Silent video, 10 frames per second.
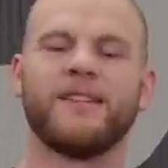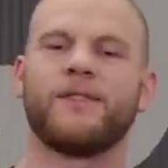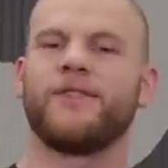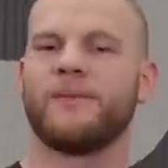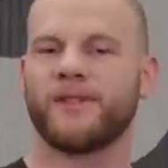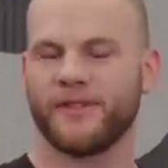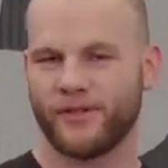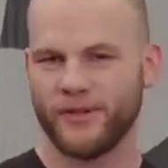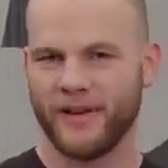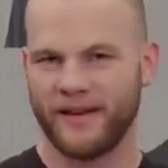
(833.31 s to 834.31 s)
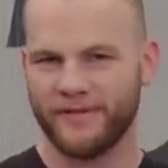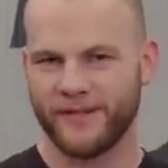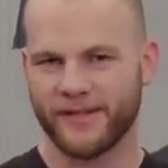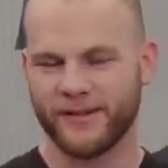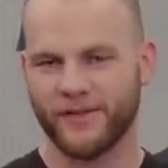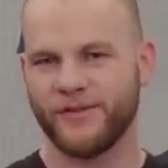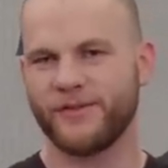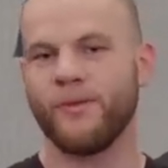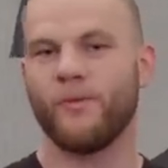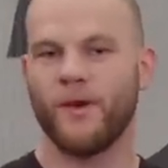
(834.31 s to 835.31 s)
So Jeremy's gonna show you how to fix those
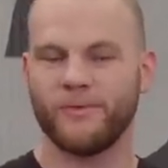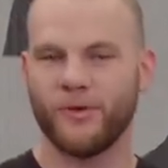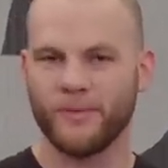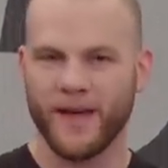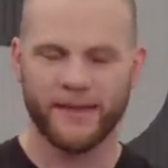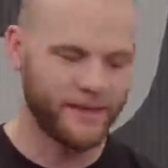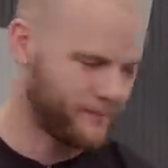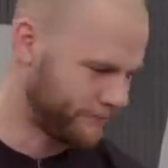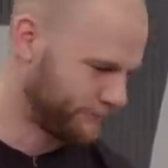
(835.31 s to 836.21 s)
using one more method.